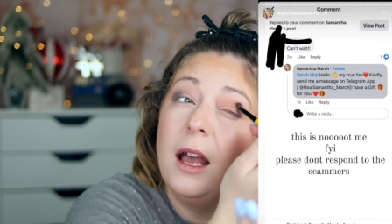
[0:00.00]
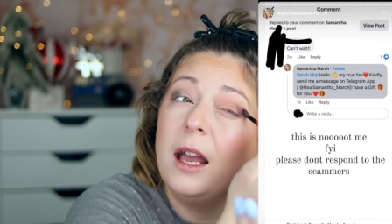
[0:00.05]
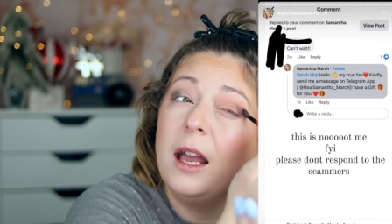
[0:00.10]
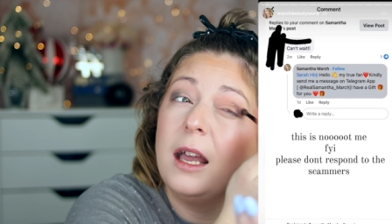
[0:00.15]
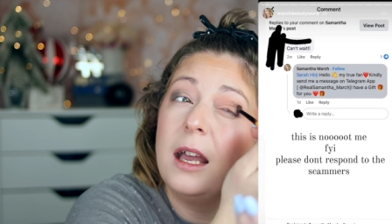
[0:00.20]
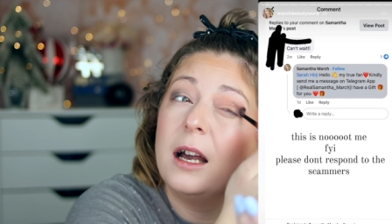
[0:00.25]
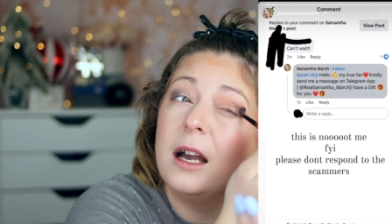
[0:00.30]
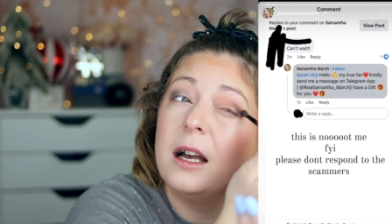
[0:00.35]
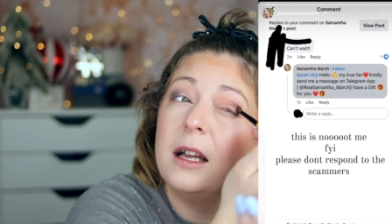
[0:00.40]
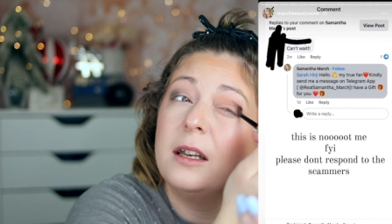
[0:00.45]

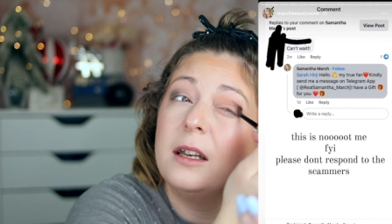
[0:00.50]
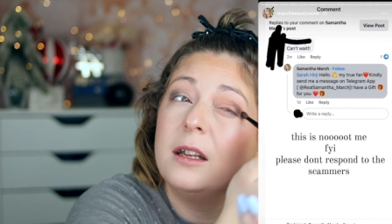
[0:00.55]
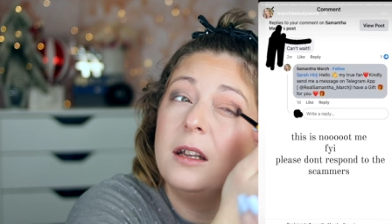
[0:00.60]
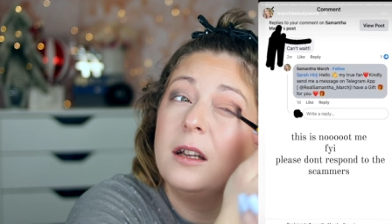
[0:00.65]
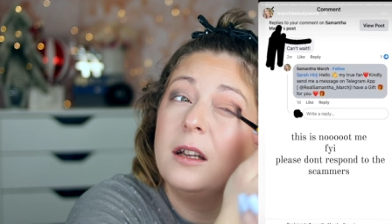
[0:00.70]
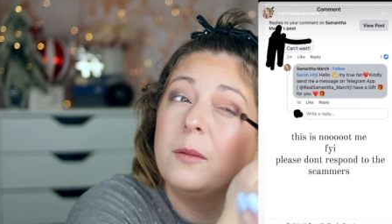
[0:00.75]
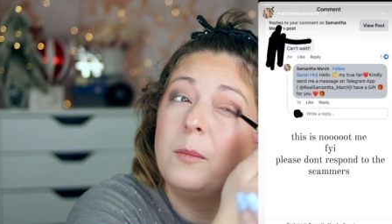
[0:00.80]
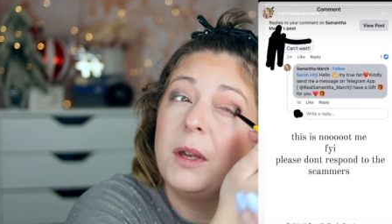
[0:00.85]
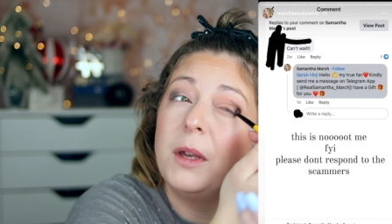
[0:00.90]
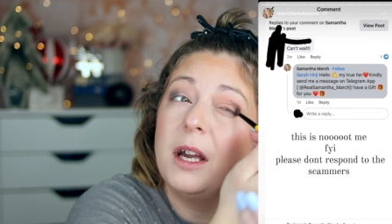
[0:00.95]
And
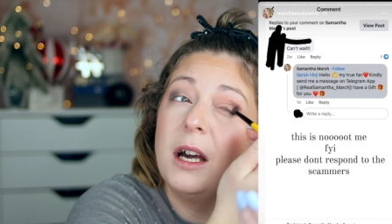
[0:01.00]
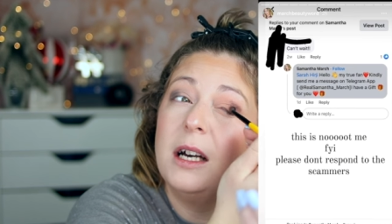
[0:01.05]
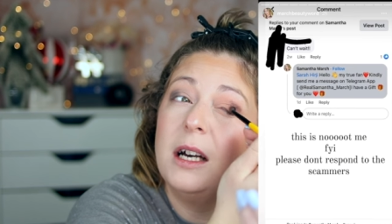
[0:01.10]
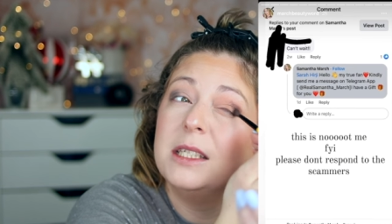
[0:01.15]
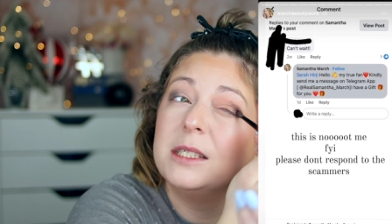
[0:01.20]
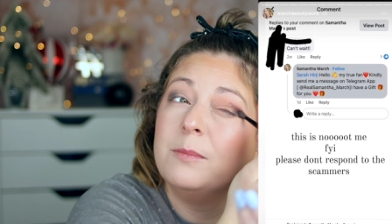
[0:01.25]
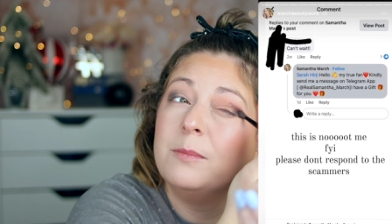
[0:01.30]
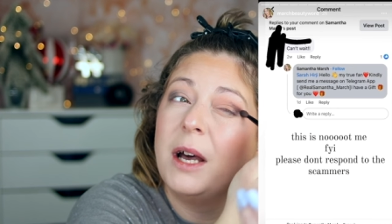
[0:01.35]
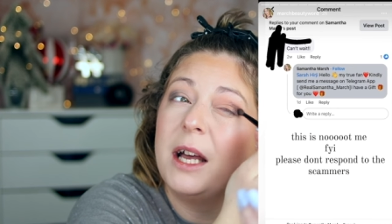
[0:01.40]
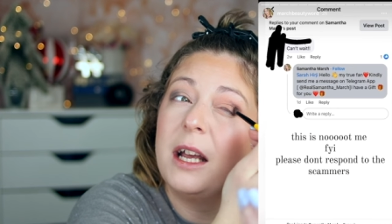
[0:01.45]

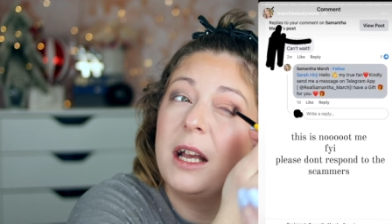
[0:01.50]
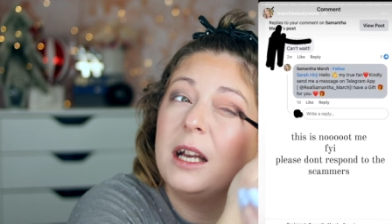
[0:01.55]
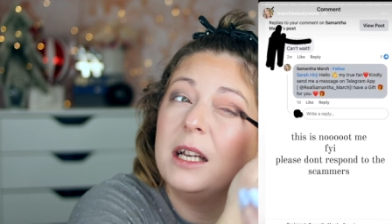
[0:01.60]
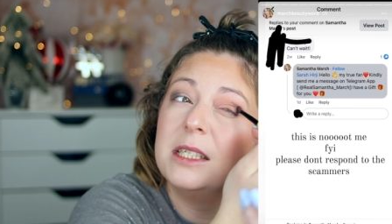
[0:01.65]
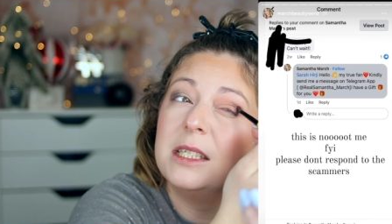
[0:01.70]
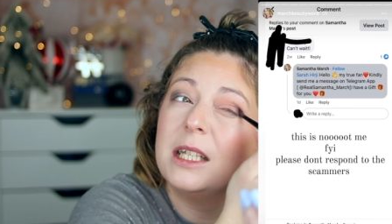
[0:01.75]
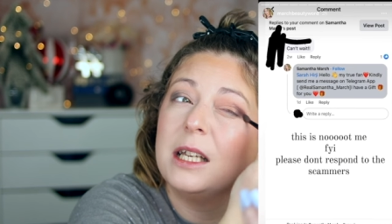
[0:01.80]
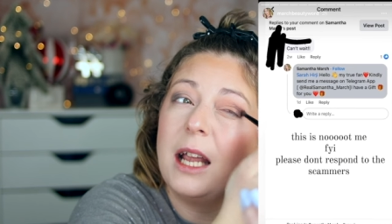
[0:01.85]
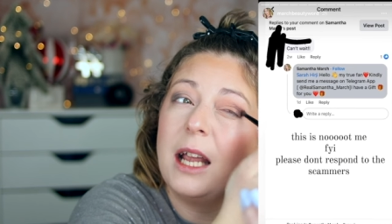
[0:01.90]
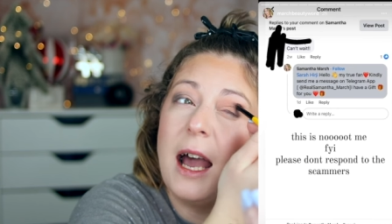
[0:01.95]
because Meta
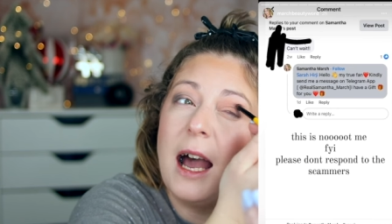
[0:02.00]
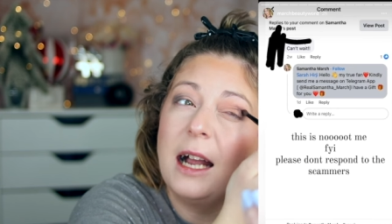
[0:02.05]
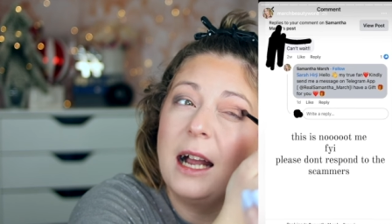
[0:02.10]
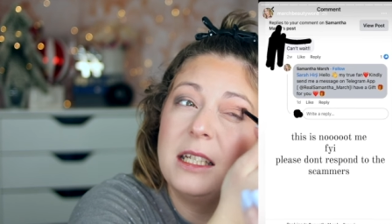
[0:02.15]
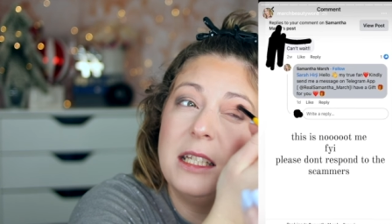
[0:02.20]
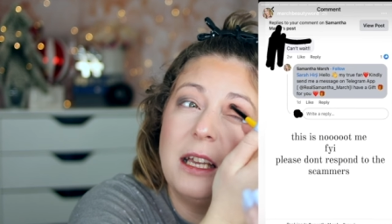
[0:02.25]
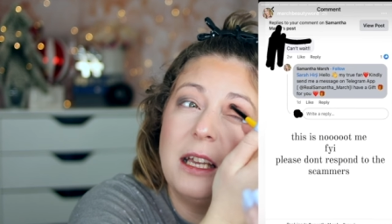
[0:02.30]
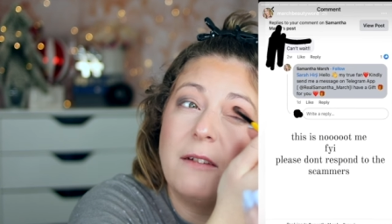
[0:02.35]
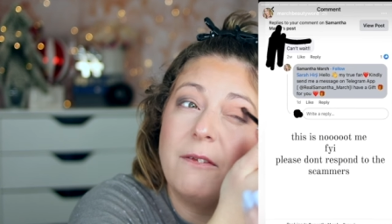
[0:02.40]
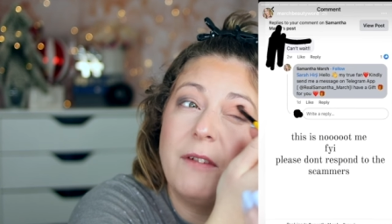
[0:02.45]
isn't
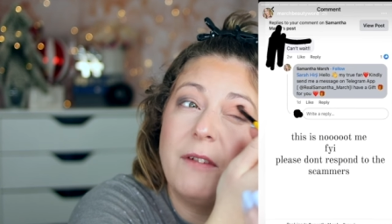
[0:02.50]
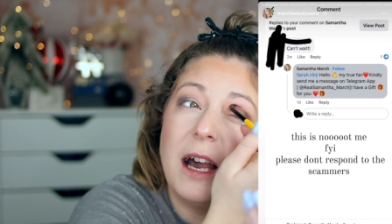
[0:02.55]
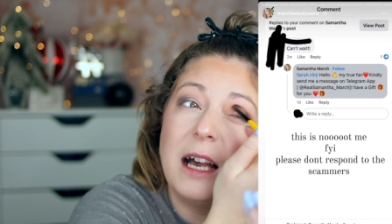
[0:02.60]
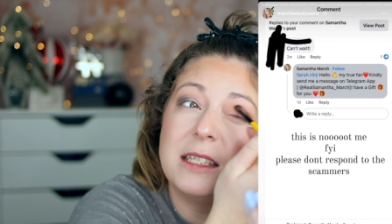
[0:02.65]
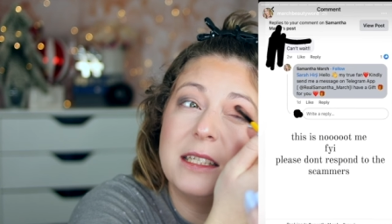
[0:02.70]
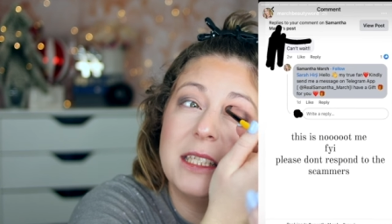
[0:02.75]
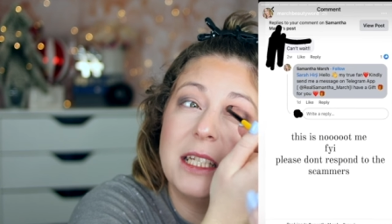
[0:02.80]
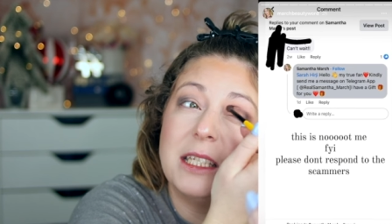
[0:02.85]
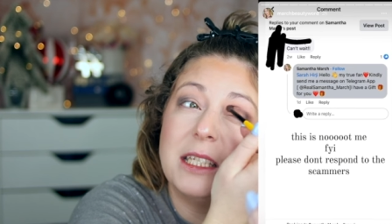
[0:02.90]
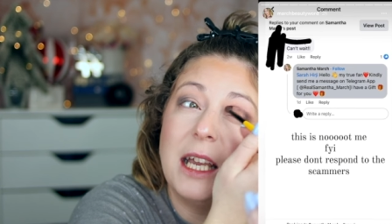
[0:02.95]
acting
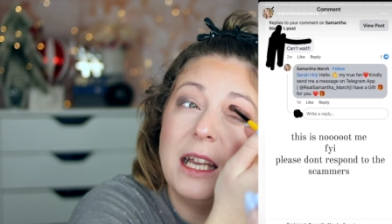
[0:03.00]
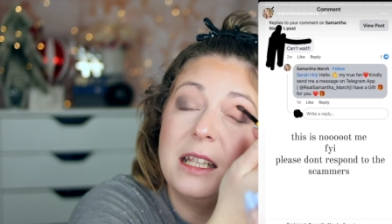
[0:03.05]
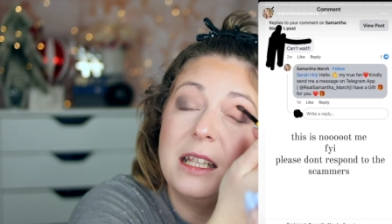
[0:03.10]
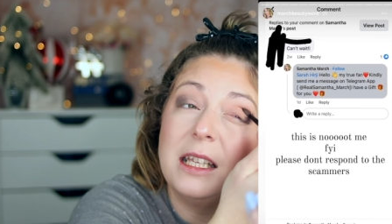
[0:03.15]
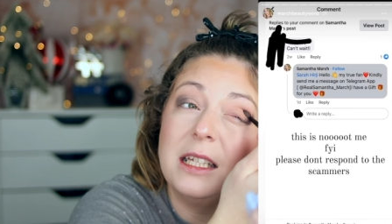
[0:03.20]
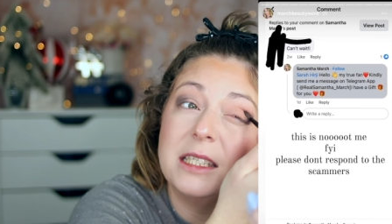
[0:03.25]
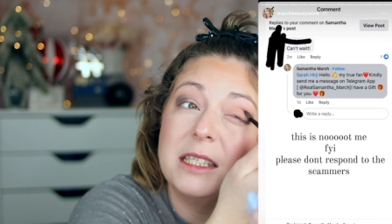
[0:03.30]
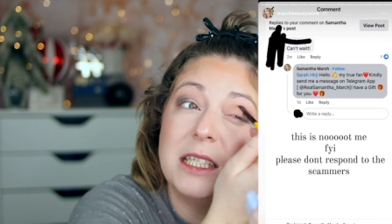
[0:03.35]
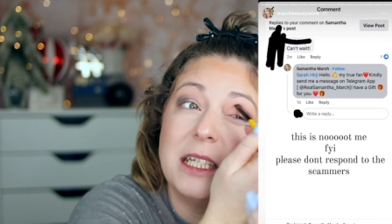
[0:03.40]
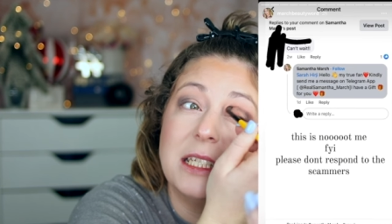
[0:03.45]
fast to take
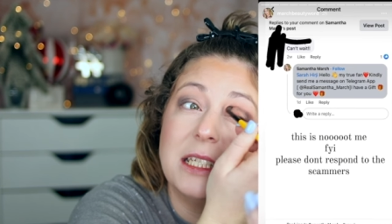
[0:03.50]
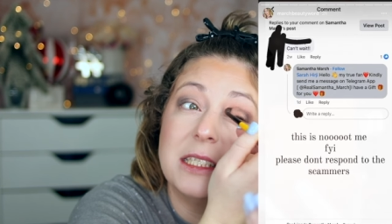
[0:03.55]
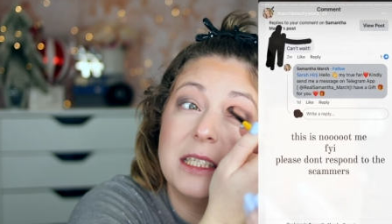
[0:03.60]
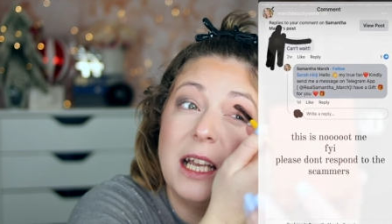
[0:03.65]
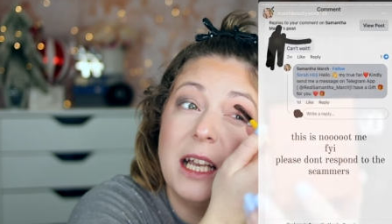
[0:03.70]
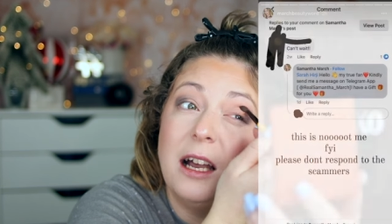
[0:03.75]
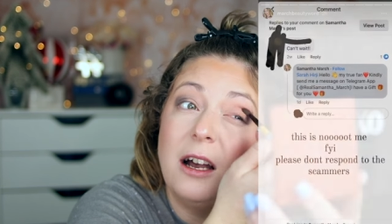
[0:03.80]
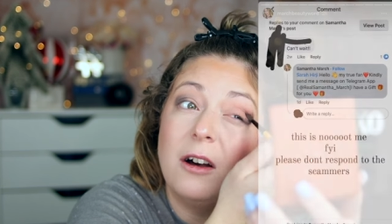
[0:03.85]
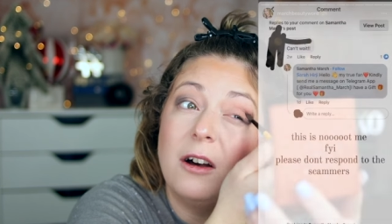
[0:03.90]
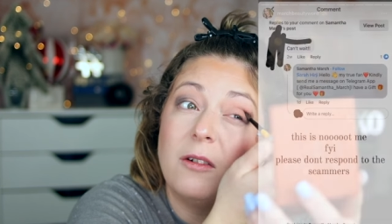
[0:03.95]
these things
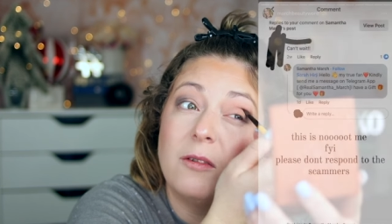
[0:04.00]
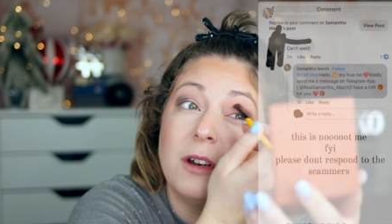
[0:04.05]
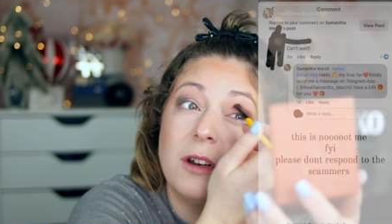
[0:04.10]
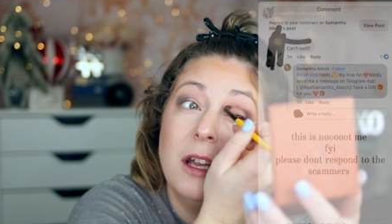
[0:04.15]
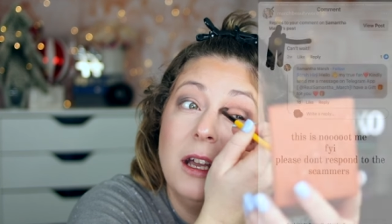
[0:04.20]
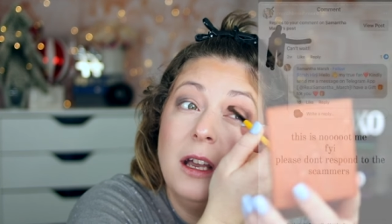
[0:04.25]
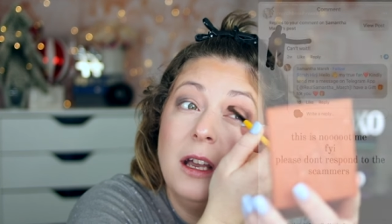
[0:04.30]
down,